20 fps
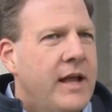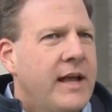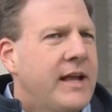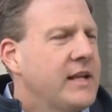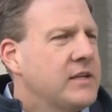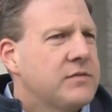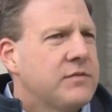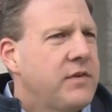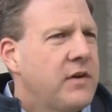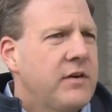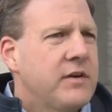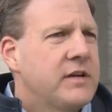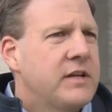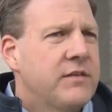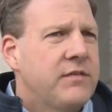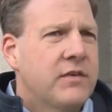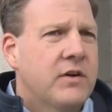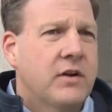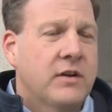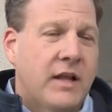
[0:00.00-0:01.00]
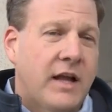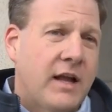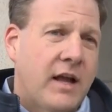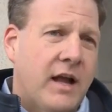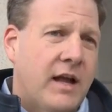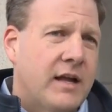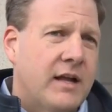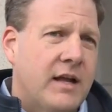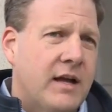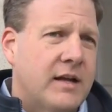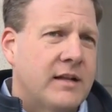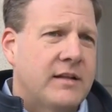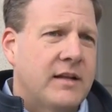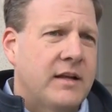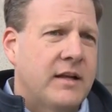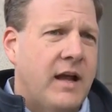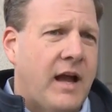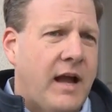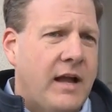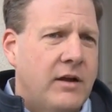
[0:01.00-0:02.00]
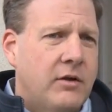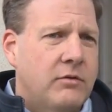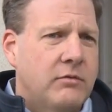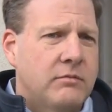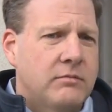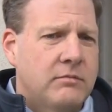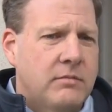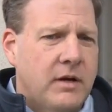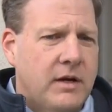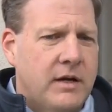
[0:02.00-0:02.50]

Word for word: It gets very difficult. I got to tell you, I don't